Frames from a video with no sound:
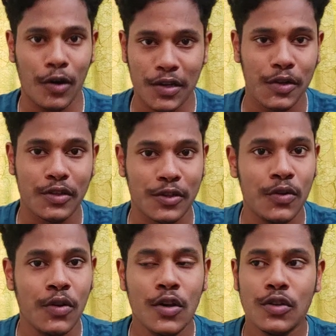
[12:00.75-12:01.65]
college
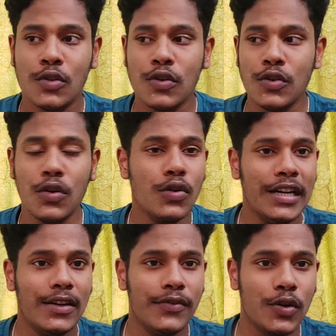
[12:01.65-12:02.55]
also. So you don't
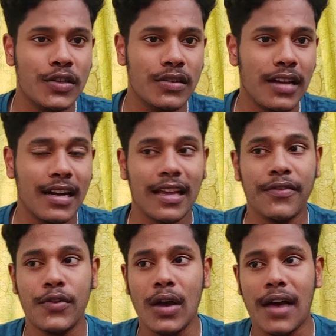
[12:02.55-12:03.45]
need to focus on that.
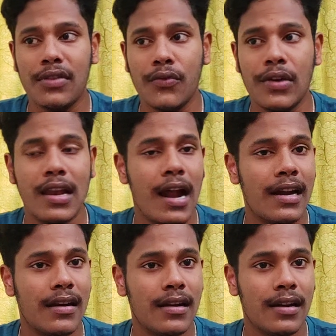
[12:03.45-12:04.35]
If you have the will
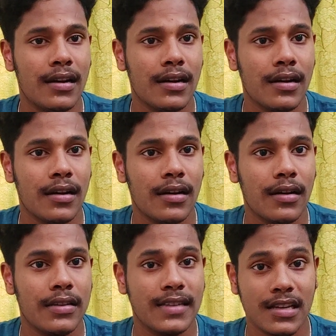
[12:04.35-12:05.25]
and
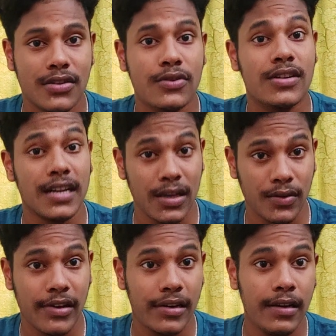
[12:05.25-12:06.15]
zest to study
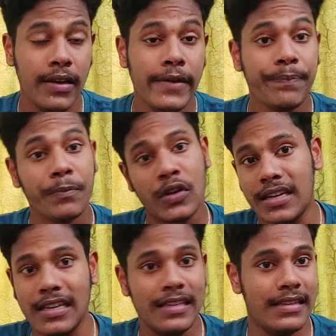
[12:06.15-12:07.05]
over here, you
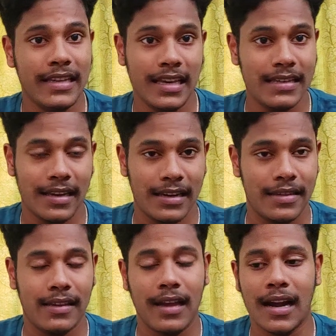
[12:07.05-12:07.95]
can easily ace
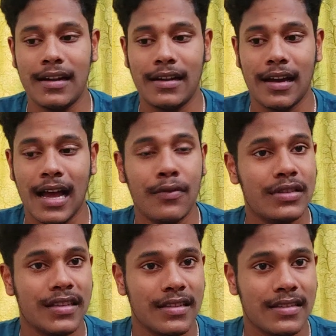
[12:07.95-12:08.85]
anything. And I
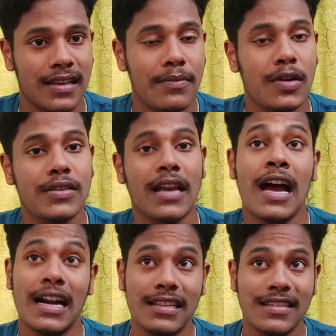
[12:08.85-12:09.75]
would say this thing because
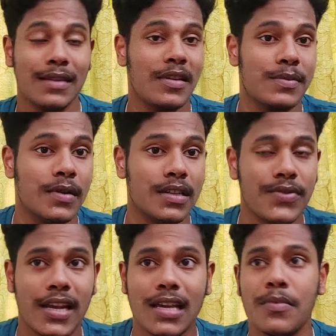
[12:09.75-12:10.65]
I had the same experience
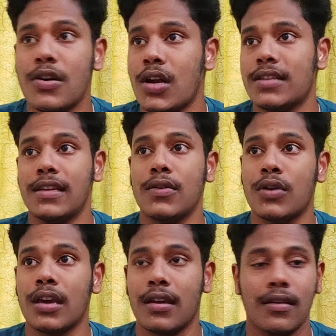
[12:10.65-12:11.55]
when I came around. I think,
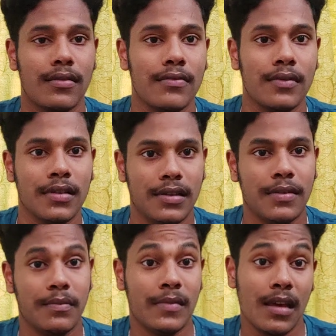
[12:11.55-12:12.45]
okay,
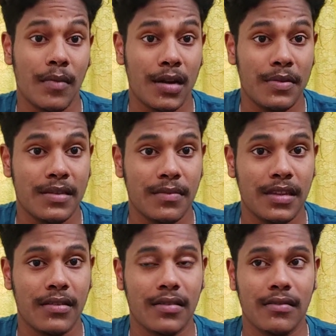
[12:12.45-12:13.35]
there might be
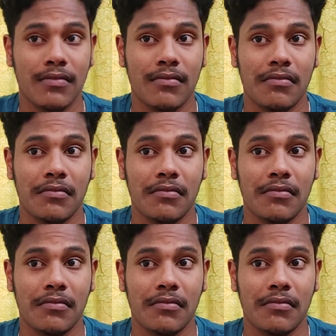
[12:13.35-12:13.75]
something,